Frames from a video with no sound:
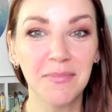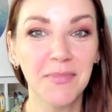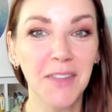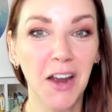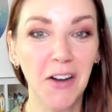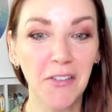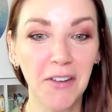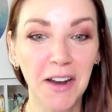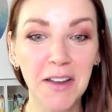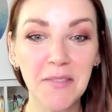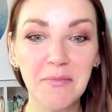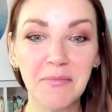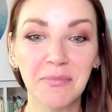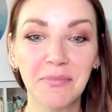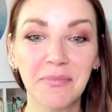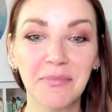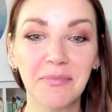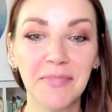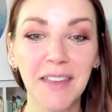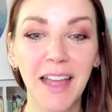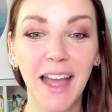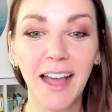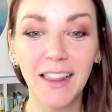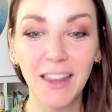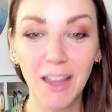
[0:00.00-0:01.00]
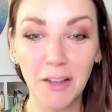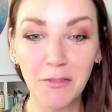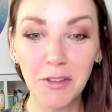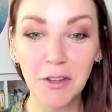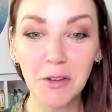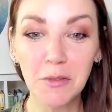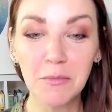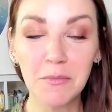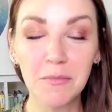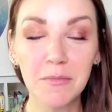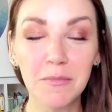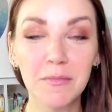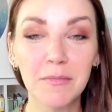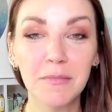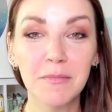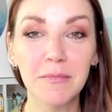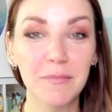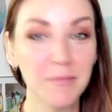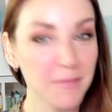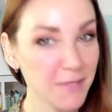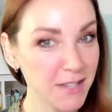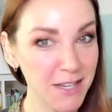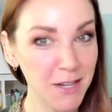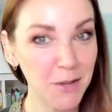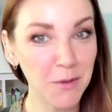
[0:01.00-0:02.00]
All right. I love you.
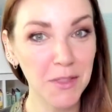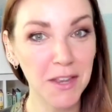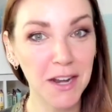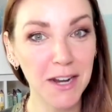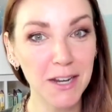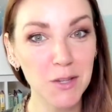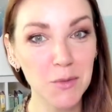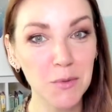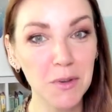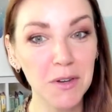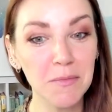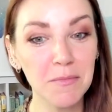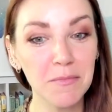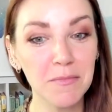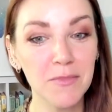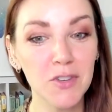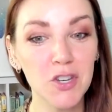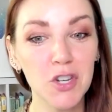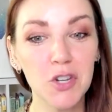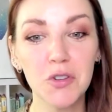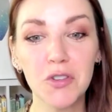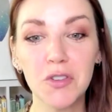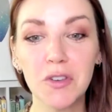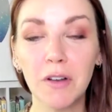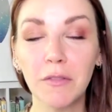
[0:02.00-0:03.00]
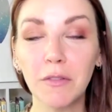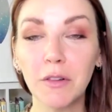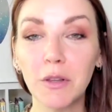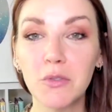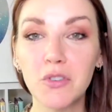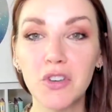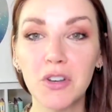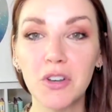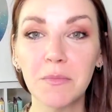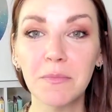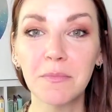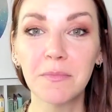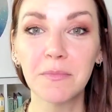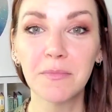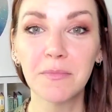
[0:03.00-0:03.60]
See you in the next one. Cheers to evolution.